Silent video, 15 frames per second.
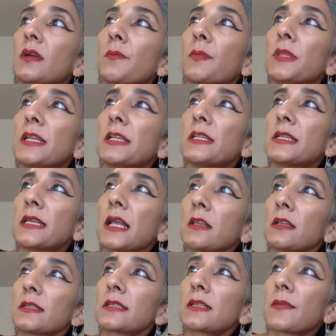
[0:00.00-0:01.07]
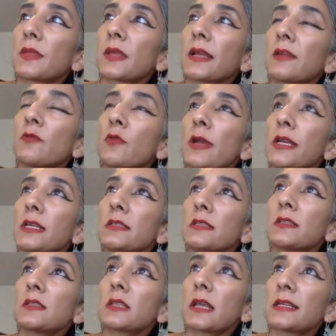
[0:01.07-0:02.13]
but they tell us something, and
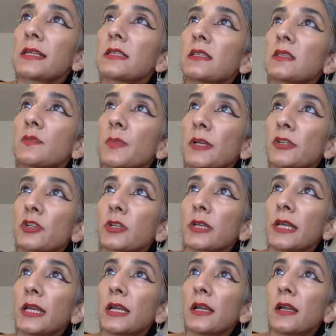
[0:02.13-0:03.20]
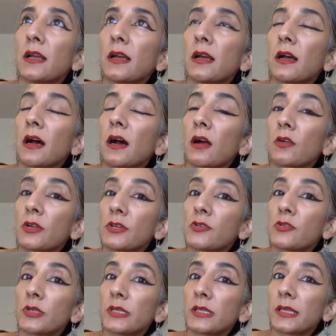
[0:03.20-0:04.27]
Regan's lines especially are
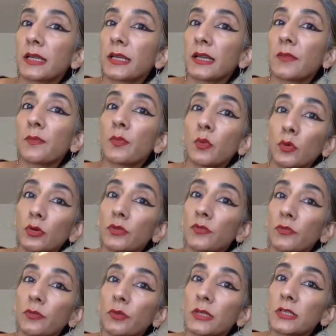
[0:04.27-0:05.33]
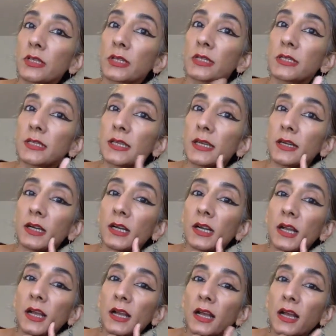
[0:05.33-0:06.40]
interesting and important for us to consider.
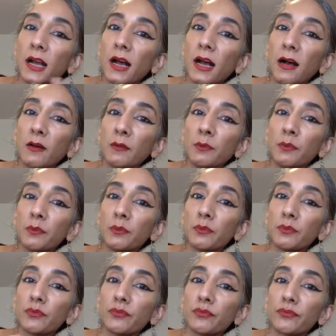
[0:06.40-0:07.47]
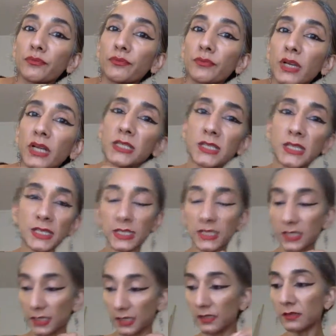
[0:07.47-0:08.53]
Um, her
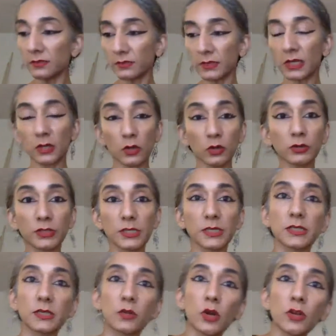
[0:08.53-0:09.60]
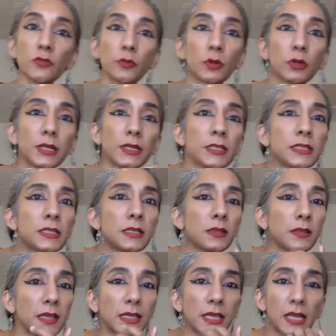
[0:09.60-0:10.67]
sister, her older sister Goneril, is still
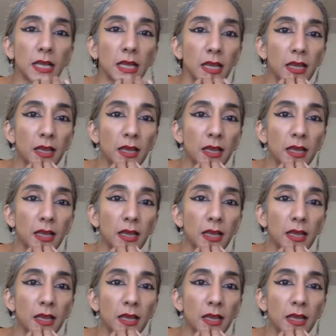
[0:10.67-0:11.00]
thinking,